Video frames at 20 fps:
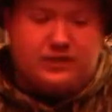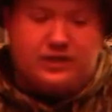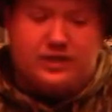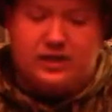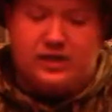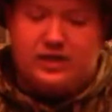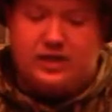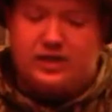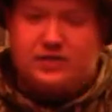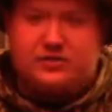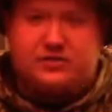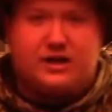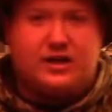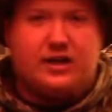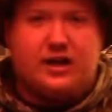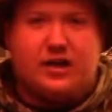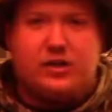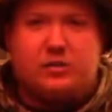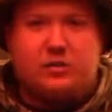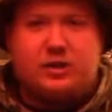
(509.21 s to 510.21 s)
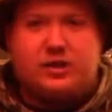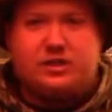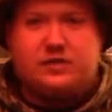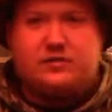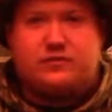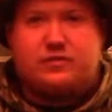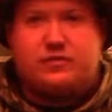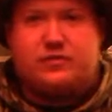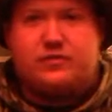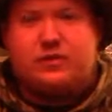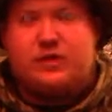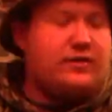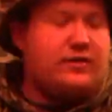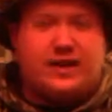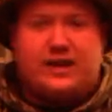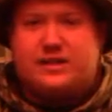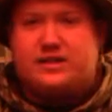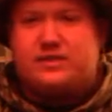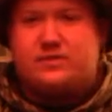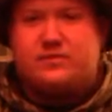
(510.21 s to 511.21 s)
and I tried out a bunch of them. They
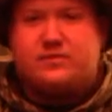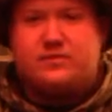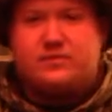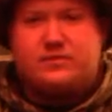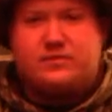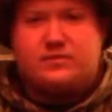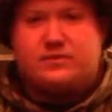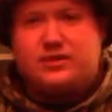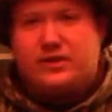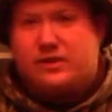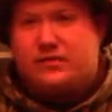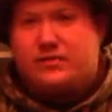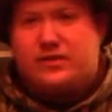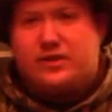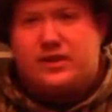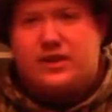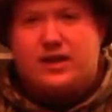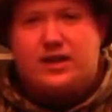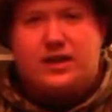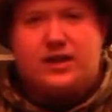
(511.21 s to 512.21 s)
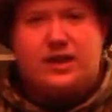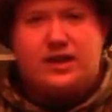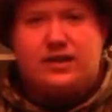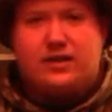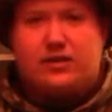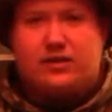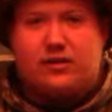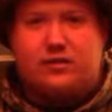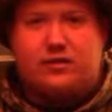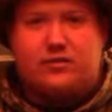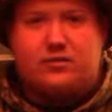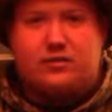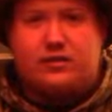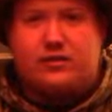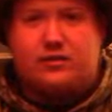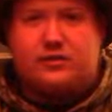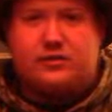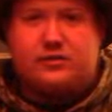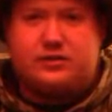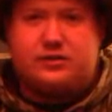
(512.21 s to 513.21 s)
had some $70 and $80
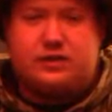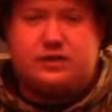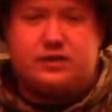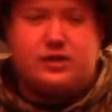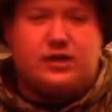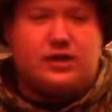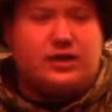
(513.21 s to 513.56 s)
reels.